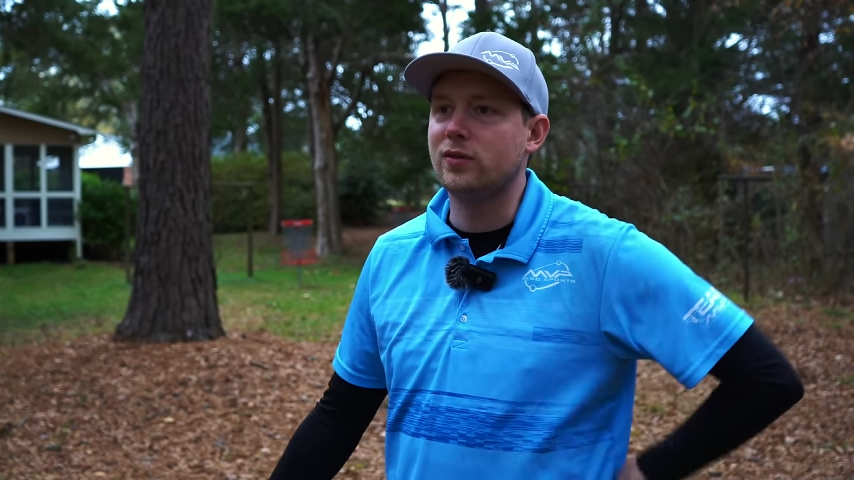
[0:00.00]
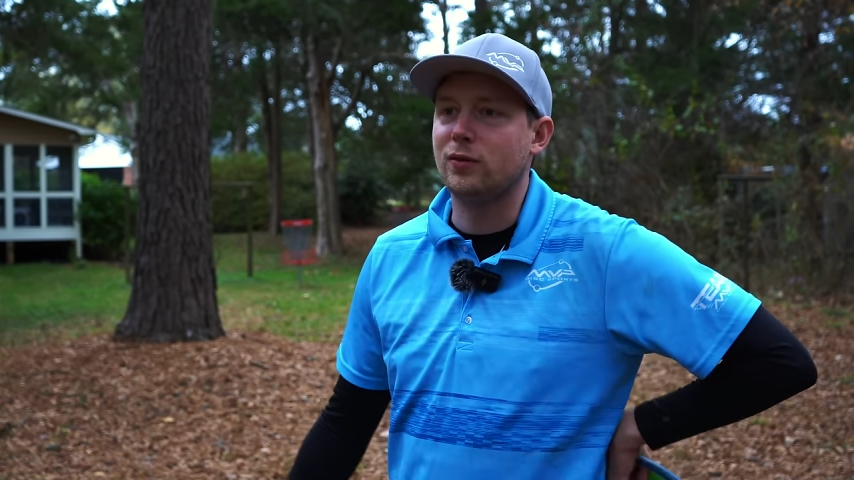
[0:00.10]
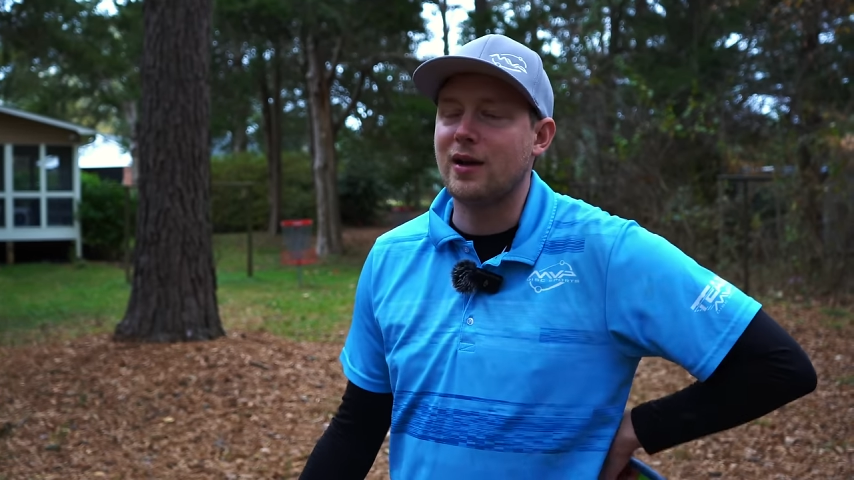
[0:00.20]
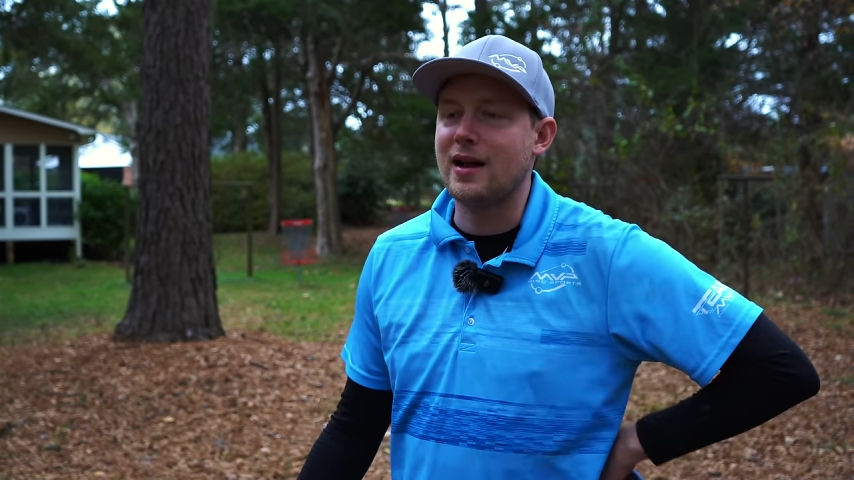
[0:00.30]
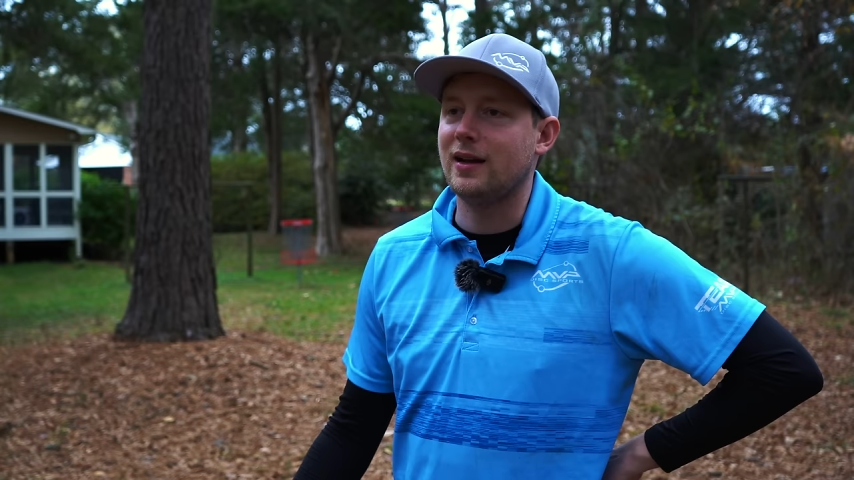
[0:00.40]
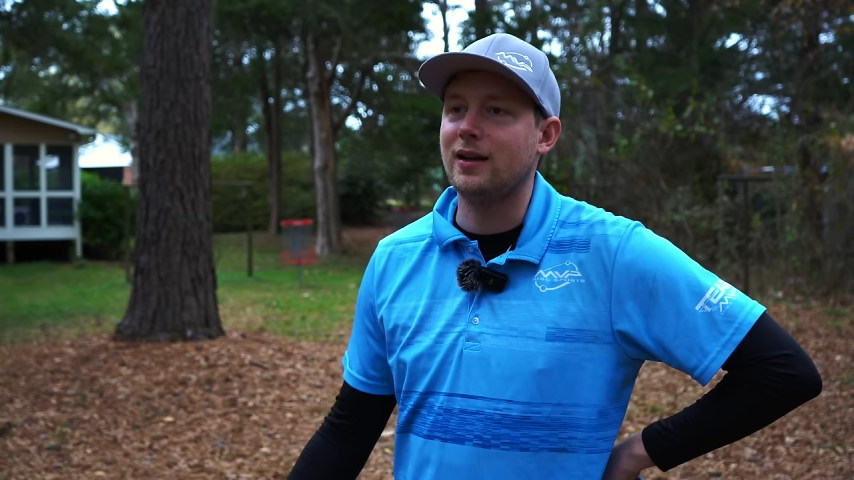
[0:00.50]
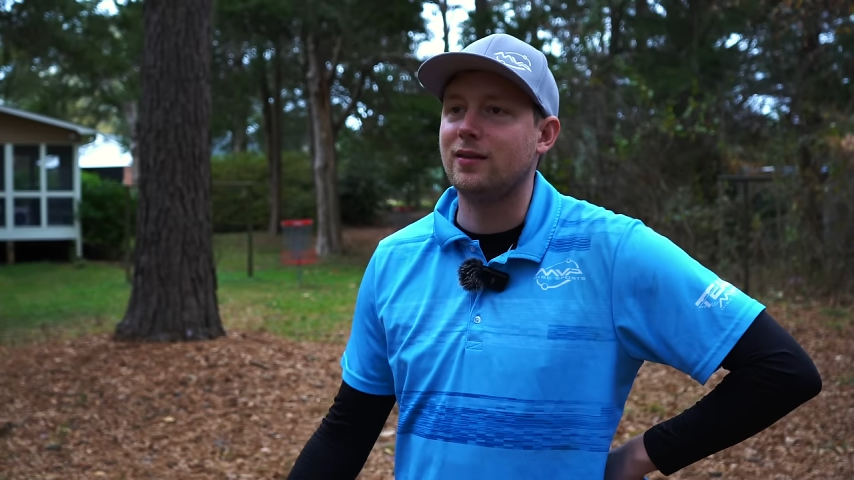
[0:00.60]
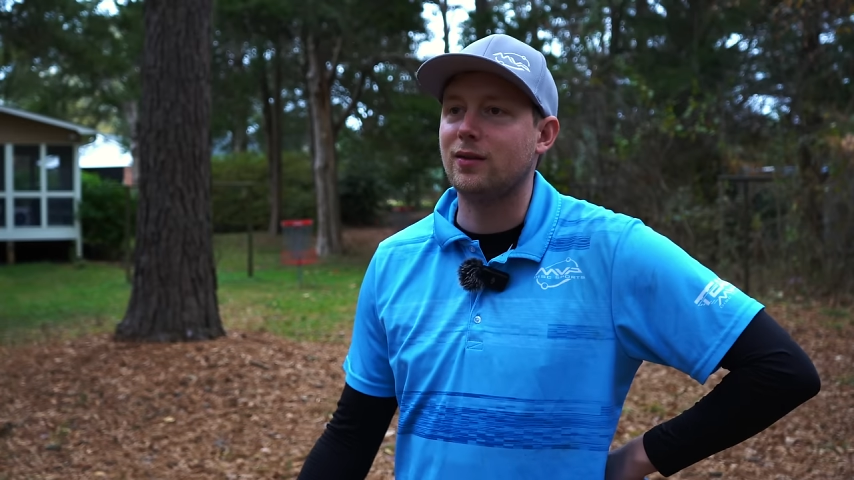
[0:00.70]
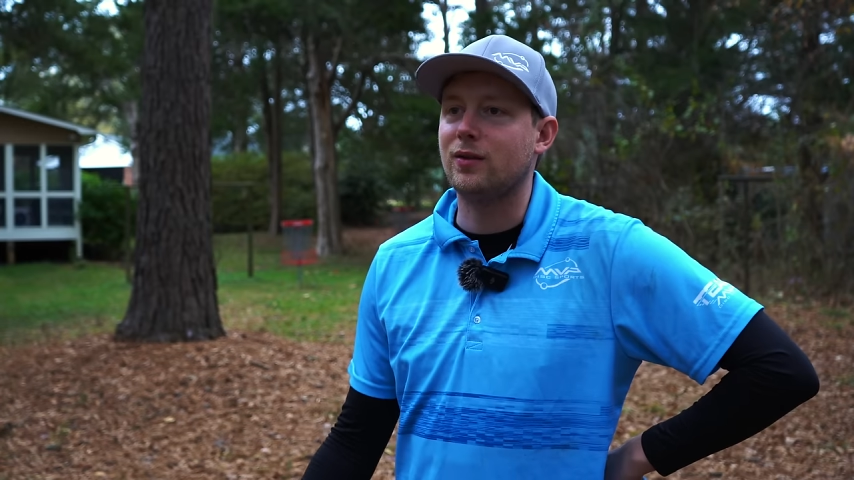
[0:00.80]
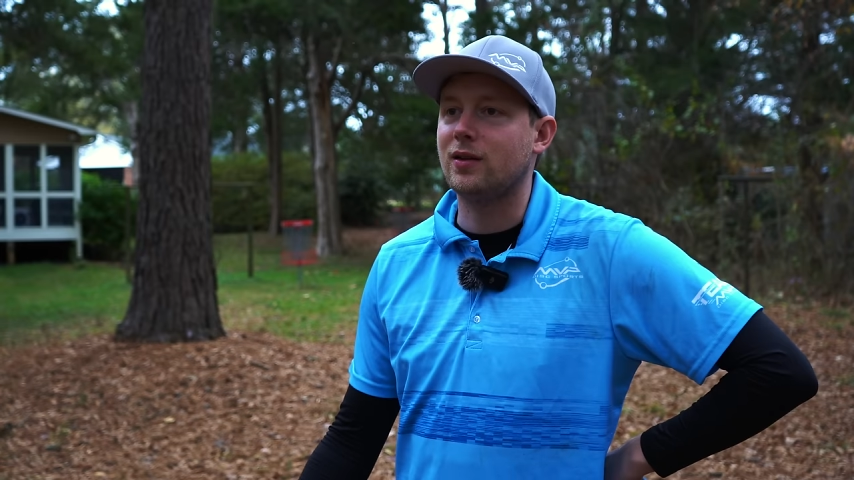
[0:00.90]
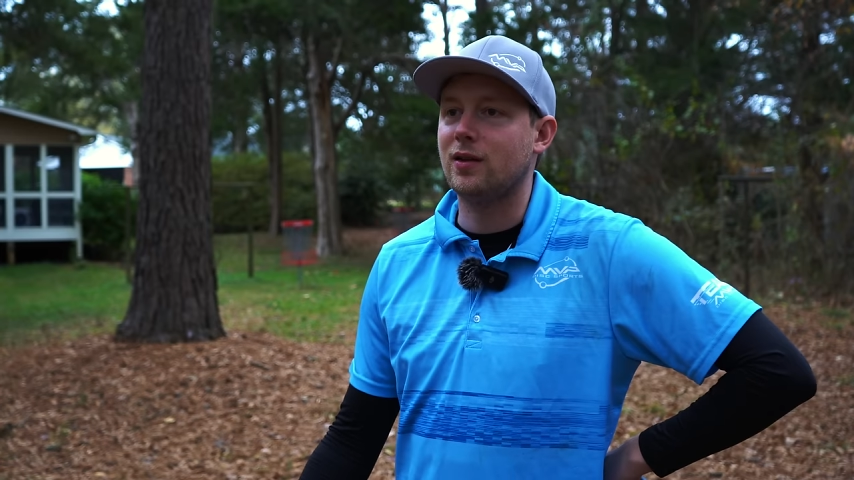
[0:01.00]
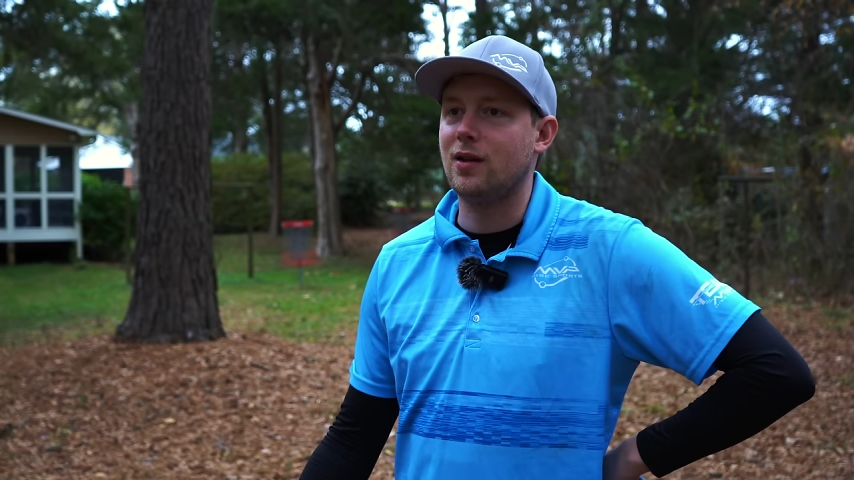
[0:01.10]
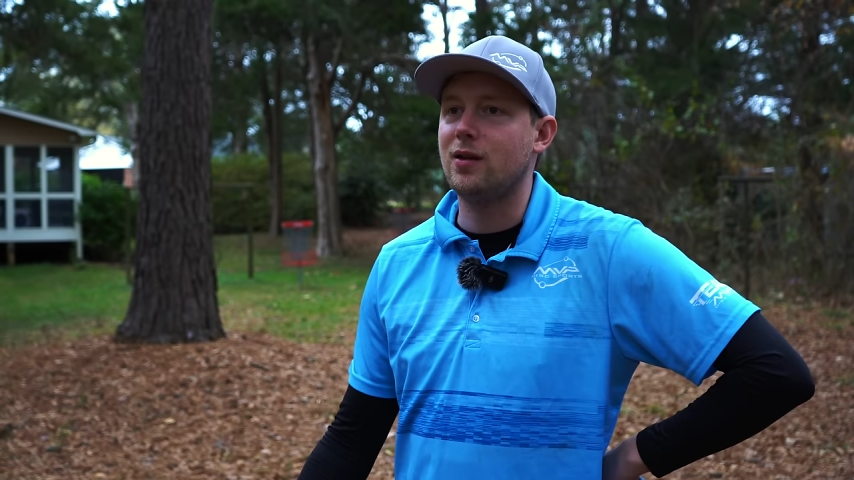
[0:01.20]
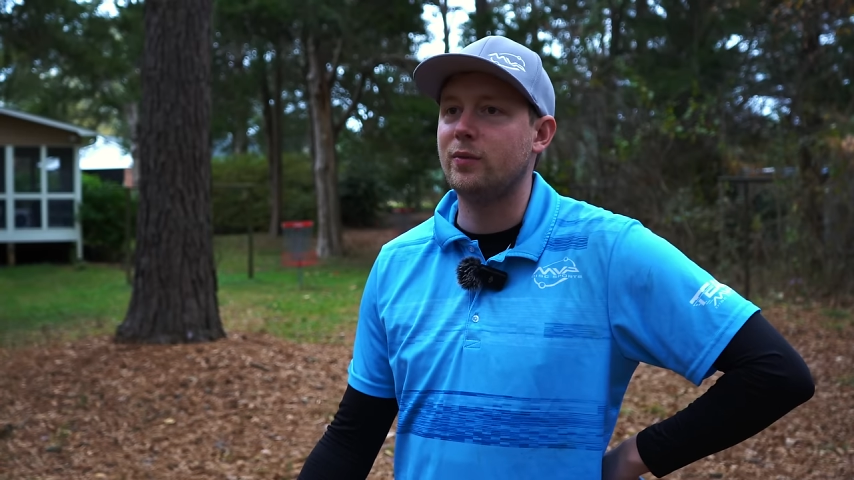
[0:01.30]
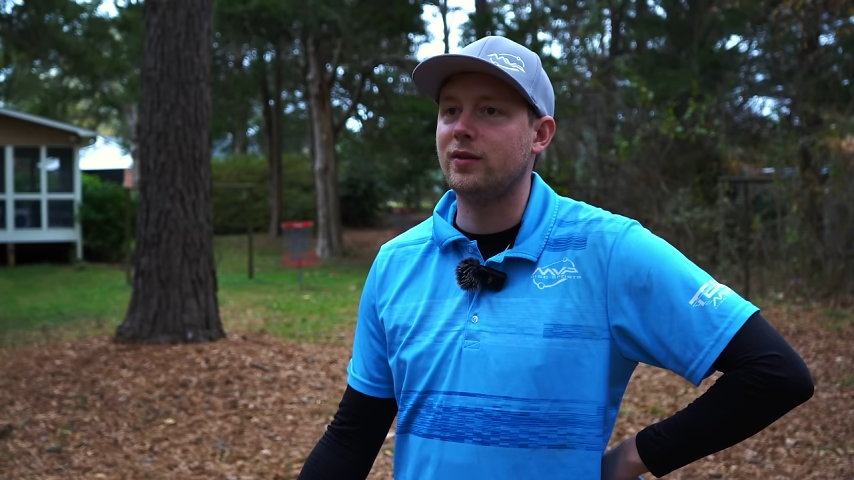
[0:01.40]
or rackets or
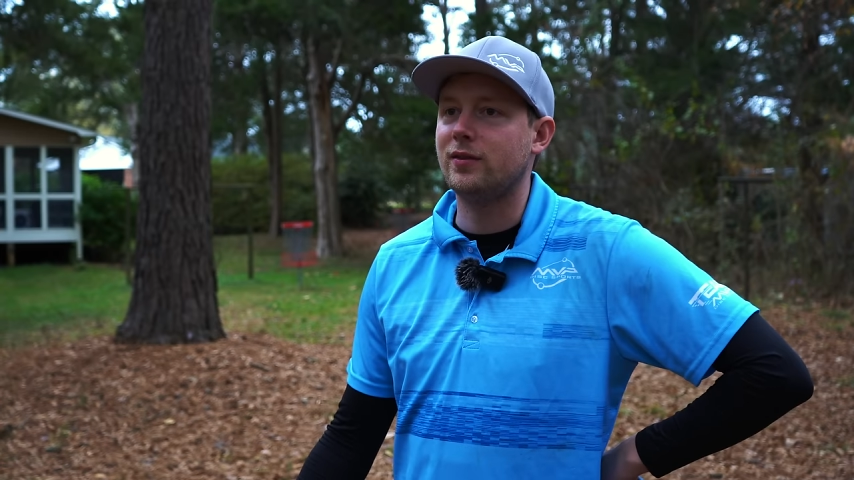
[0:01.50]
clubs.